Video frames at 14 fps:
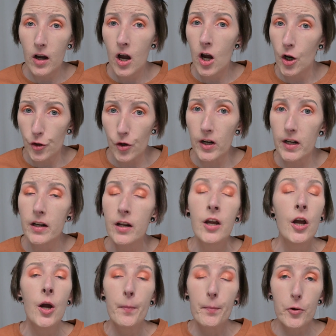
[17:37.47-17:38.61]

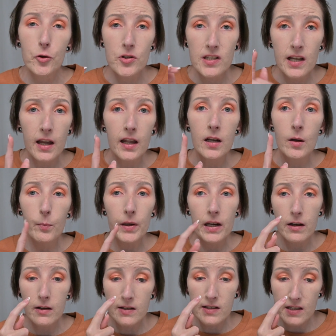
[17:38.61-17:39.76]
100%
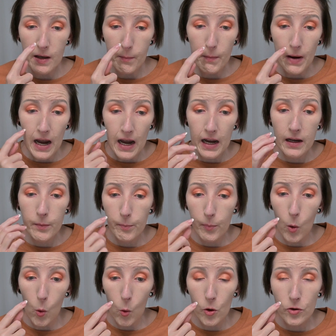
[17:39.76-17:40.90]
because my
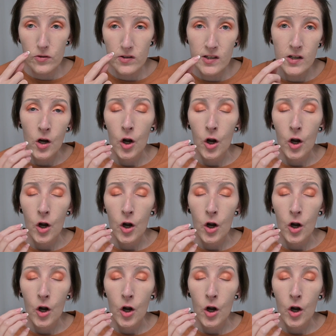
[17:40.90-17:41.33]
pores